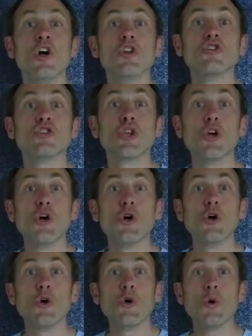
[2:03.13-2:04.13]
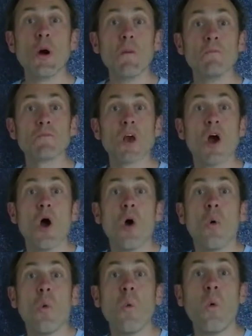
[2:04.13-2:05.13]
2,
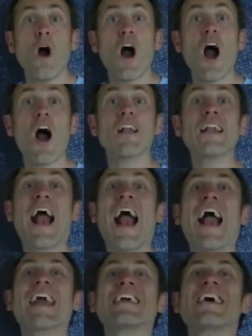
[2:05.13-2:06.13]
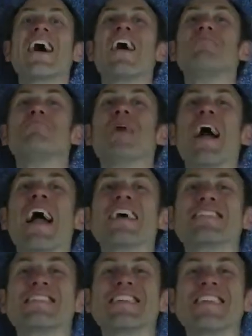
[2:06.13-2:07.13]
1, and come
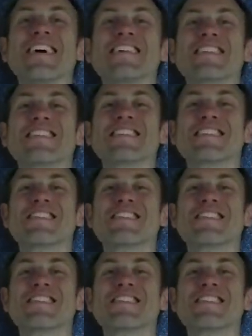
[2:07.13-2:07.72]
back to the screen.